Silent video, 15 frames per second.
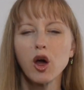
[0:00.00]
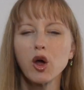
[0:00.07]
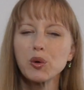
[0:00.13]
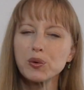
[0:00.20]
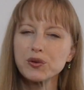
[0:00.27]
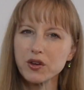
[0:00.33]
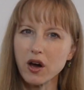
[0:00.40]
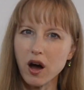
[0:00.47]

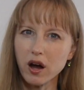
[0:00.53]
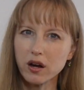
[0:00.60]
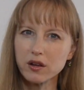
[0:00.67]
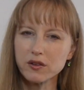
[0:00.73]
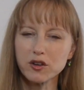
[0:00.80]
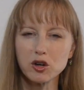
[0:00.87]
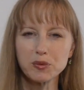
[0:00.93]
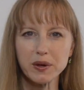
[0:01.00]
We'll talk a
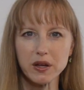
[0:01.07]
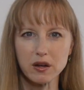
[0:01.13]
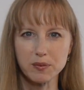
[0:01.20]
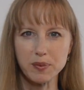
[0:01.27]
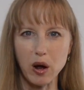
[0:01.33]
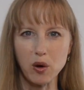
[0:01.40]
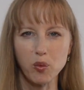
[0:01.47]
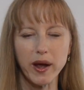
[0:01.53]
little bit
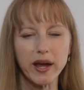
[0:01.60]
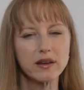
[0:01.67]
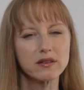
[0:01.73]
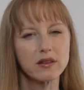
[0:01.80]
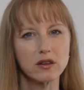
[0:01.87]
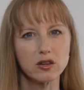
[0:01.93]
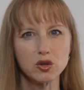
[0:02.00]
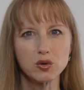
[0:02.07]
about ways
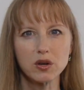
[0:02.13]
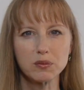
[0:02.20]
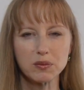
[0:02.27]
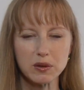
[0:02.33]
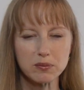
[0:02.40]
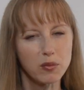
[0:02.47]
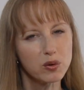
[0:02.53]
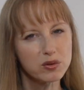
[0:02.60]
that you can
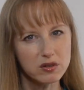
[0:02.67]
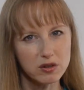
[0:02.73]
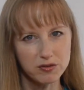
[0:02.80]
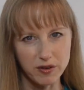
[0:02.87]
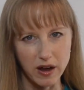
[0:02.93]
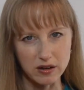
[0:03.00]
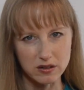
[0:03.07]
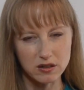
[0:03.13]
be most
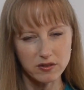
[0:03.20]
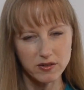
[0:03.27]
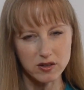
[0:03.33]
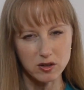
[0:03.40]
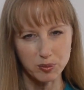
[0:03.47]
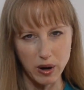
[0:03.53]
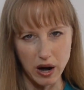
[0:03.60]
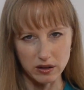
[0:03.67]
effective
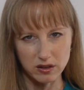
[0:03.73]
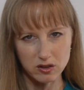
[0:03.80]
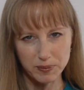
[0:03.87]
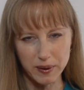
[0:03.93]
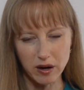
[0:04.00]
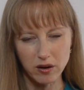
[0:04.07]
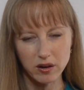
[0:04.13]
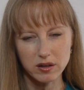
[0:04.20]
as a practice
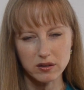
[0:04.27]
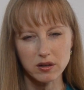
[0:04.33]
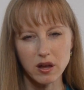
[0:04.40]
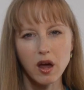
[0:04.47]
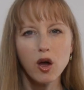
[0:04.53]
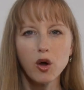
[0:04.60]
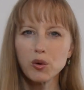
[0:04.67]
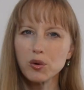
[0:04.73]
parent.
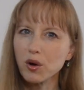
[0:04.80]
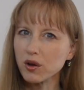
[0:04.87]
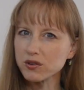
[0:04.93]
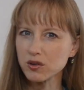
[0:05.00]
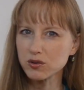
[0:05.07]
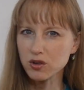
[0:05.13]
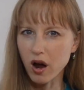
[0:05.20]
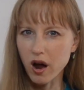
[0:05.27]
We'll
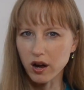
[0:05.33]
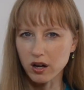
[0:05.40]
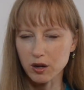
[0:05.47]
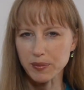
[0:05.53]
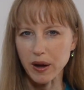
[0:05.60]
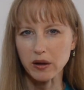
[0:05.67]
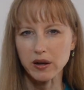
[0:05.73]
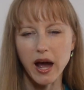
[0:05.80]
also talk
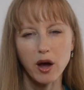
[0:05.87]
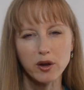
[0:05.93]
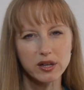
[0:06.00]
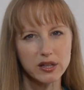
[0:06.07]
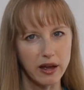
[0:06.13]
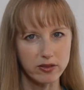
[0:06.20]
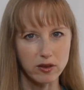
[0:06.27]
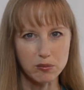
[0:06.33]
about how
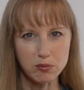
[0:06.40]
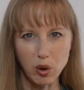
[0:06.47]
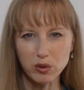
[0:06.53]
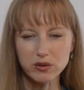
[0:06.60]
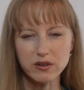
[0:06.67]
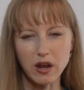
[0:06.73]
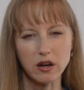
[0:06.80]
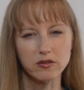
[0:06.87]
to get the
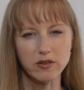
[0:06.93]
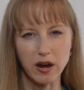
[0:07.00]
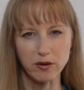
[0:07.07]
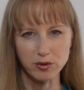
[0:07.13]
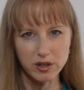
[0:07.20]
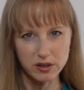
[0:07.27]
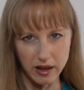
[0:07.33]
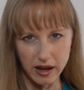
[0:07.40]
most out of
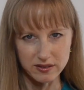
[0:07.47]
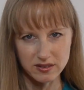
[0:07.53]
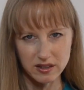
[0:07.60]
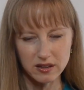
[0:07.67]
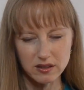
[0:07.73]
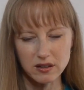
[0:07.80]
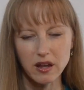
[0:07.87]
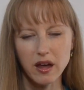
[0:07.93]
every
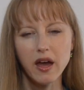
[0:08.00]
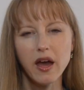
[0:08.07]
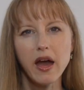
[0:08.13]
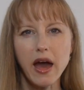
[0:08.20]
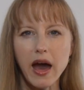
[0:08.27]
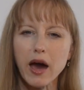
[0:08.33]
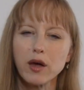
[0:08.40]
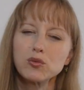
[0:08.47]
lesson,
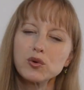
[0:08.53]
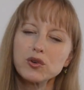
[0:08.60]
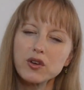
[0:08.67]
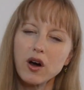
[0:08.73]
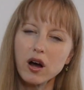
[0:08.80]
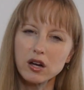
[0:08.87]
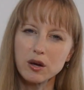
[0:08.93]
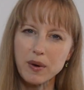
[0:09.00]
and we'll
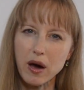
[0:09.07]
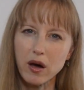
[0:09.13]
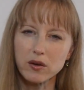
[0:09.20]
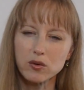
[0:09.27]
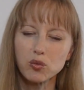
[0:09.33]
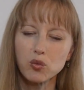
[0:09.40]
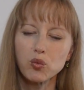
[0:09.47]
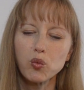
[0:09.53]
talk
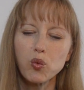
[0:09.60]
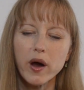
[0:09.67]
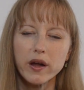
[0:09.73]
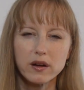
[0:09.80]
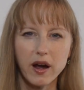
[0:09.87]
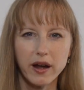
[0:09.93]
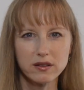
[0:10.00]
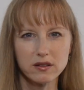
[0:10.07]
about
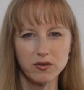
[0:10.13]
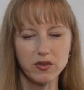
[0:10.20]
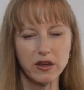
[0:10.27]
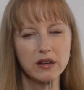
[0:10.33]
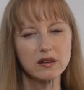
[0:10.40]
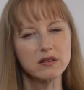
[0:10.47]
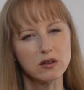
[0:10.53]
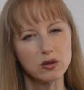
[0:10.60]
what kinds of
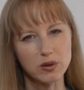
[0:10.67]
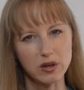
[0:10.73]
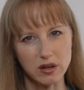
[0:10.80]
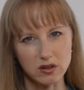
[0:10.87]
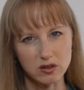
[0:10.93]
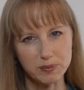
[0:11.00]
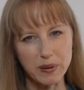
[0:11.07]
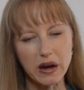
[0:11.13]
things you can
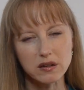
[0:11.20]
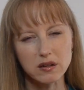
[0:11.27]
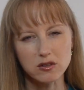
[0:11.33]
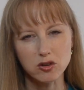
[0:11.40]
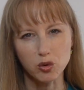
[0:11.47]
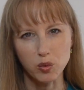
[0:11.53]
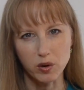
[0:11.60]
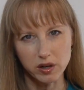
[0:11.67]
expect
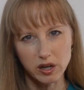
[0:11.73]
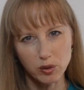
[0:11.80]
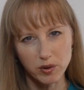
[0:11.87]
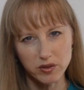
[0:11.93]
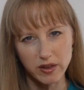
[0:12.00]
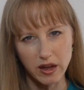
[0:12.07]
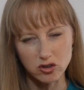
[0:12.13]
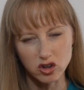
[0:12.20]
as you're working
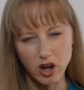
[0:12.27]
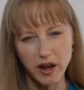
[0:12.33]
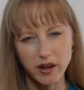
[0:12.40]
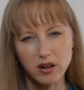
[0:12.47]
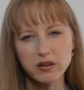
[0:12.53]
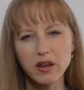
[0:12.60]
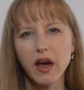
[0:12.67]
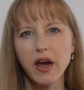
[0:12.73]
with that
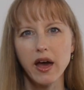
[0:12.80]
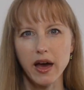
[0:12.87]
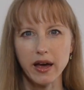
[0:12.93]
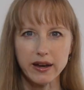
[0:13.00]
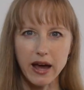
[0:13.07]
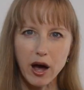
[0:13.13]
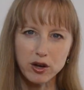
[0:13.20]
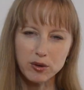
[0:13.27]
child
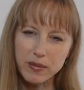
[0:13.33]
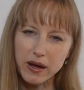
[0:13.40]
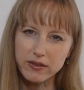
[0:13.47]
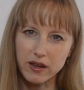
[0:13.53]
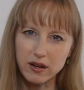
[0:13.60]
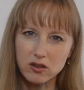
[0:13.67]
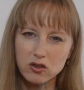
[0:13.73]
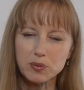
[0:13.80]
and how to make
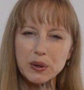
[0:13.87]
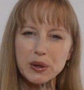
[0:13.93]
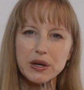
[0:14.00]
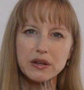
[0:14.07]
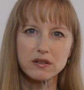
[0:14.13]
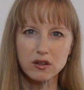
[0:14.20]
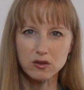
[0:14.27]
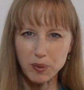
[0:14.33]
that
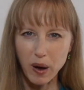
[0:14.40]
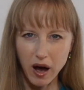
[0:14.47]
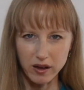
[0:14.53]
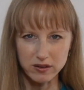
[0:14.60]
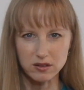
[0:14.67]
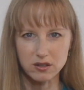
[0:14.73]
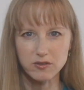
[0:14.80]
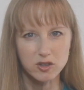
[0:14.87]
experience as
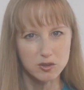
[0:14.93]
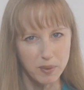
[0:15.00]
positive as